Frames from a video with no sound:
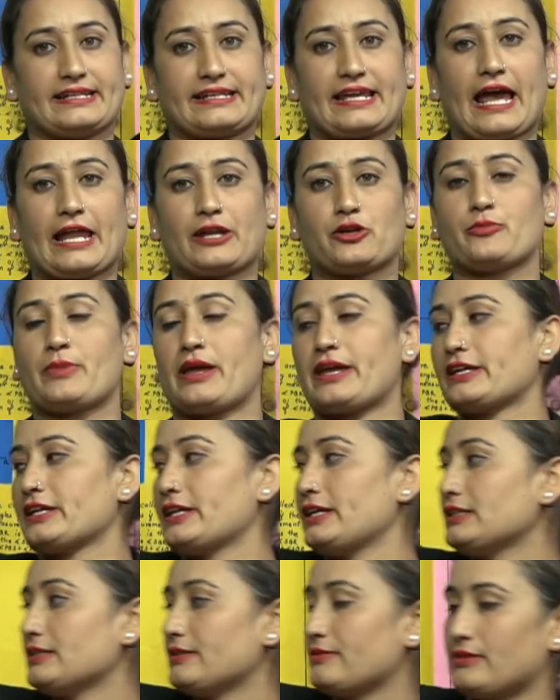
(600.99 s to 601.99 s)
Can you make
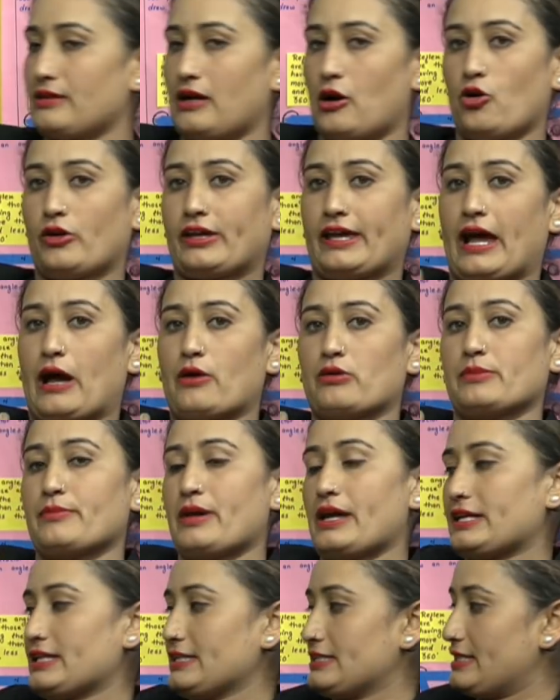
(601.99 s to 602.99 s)
it? Okay, I will
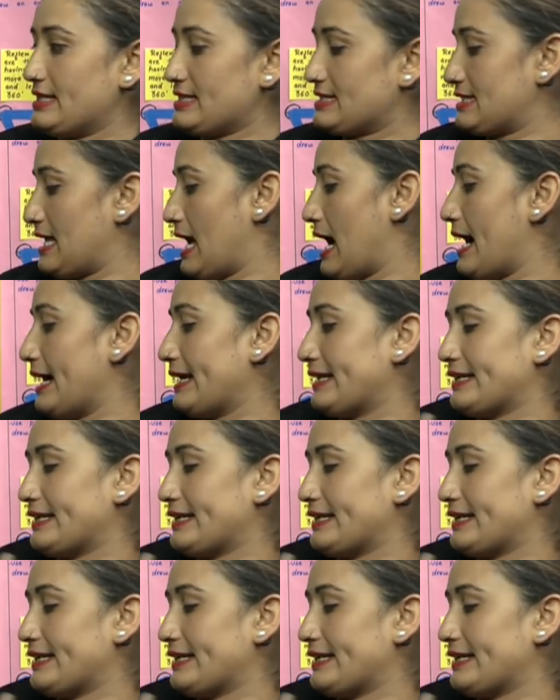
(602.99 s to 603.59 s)
make it this side.